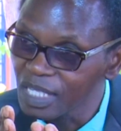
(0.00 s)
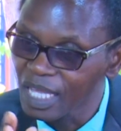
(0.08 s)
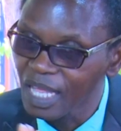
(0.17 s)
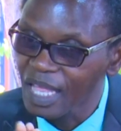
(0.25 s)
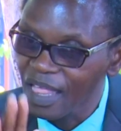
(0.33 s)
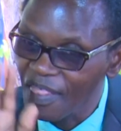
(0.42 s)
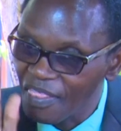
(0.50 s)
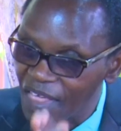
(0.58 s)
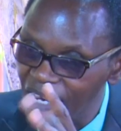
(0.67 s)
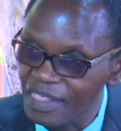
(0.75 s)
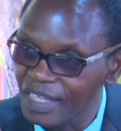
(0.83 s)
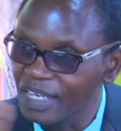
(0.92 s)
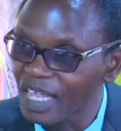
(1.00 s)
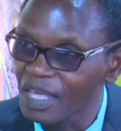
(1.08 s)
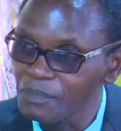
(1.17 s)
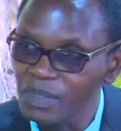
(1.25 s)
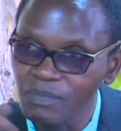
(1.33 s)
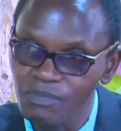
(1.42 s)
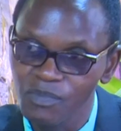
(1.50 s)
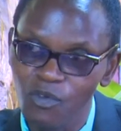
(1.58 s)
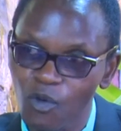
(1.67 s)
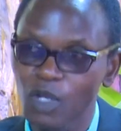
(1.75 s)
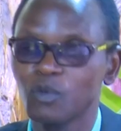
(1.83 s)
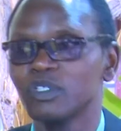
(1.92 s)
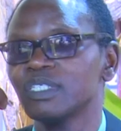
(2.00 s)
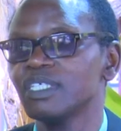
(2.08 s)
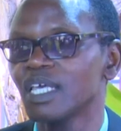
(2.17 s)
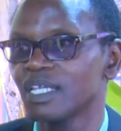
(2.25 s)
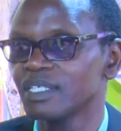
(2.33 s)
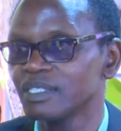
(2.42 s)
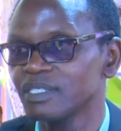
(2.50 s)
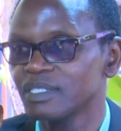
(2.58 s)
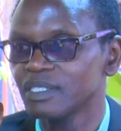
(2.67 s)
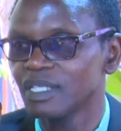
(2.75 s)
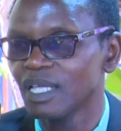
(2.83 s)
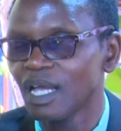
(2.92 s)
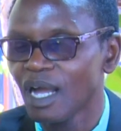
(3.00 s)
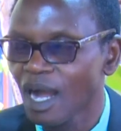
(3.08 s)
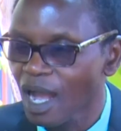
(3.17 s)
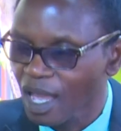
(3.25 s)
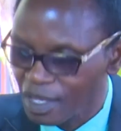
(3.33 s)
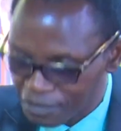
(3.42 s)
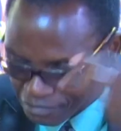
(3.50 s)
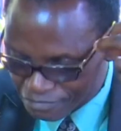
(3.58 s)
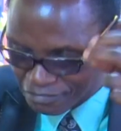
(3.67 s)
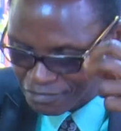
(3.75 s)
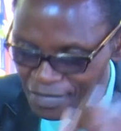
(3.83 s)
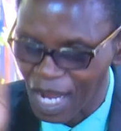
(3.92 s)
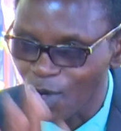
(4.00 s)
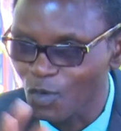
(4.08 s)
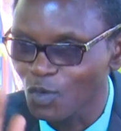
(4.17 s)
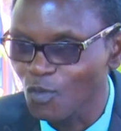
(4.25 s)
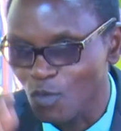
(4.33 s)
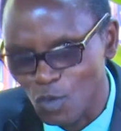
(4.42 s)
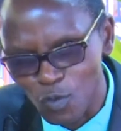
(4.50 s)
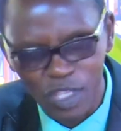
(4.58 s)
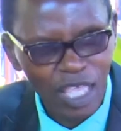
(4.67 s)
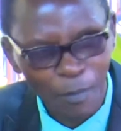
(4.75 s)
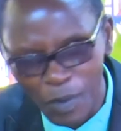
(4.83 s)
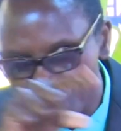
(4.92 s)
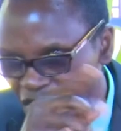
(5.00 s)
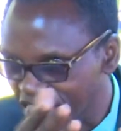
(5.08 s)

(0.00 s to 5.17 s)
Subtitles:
So I read many books than when I was hearing,